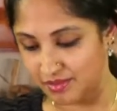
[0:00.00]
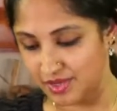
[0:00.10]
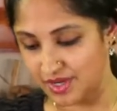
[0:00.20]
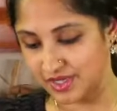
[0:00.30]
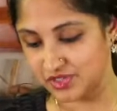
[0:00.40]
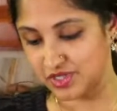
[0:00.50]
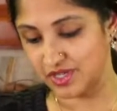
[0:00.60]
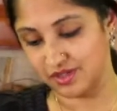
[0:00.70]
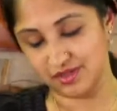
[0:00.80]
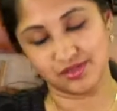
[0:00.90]
But
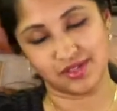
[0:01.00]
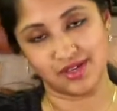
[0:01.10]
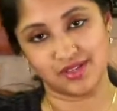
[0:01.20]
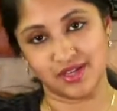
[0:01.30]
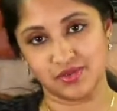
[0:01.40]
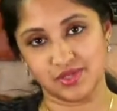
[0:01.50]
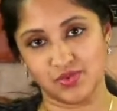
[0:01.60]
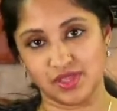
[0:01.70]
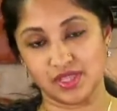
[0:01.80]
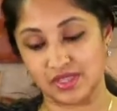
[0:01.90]
actually, yeah, that
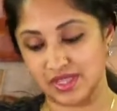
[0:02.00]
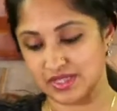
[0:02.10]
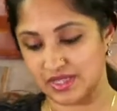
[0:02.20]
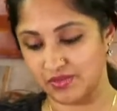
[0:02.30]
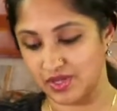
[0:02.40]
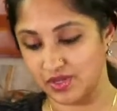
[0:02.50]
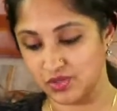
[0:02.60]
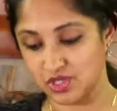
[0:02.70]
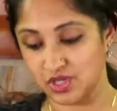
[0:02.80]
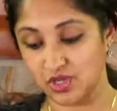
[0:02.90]
was one of the things that we
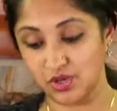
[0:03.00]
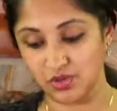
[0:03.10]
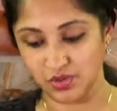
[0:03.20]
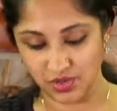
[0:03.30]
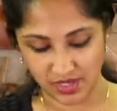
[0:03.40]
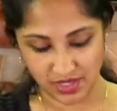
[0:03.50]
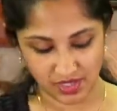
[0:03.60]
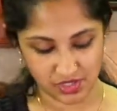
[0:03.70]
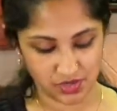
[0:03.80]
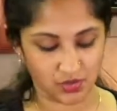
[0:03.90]
usually go
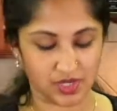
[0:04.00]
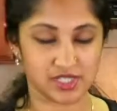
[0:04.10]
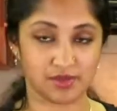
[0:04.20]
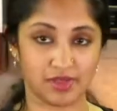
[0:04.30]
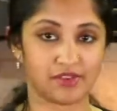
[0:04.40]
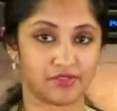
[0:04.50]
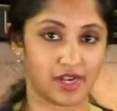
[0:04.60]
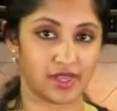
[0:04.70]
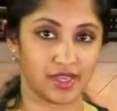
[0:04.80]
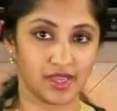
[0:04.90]
and do. What is a Black
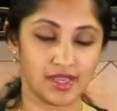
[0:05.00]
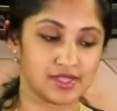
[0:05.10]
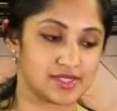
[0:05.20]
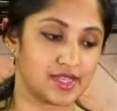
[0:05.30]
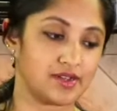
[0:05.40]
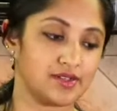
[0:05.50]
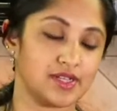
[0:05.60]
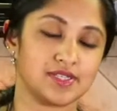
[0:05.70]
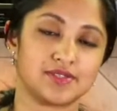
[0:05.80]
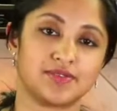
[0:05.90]
Friday sale?
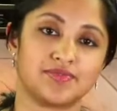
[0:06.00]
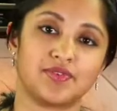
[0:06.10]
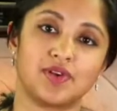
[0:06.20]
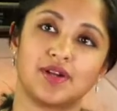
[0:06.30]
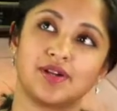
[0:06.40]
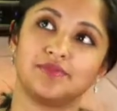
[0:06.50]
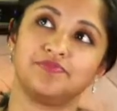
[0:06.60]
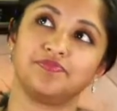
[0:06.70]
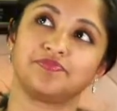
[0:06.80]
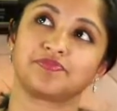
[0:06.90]
It's
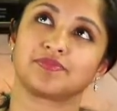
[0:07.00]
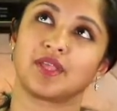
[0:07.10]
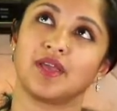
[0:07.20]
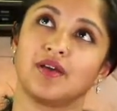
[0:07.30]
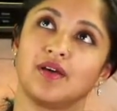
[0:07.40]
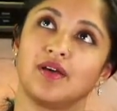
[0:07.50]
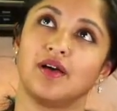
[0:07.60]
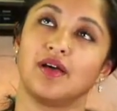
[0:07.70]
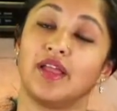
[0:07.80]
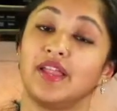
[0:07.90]
for
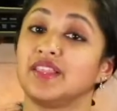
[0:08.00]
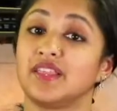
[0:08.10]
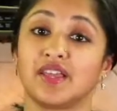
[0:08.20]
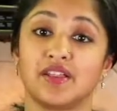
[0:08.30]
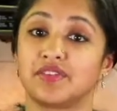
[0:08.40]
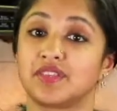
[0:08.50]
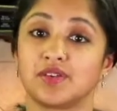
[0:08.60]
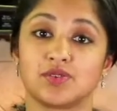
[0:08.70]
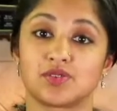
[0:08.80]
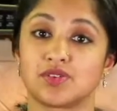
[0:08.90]
anything and
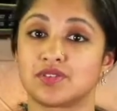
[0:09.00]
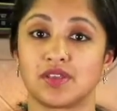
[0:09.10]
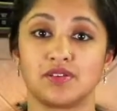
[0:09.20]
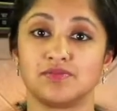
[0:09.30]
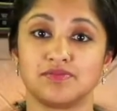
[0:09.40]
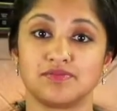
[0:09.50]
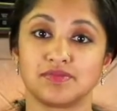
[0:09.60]
everything goes on sale,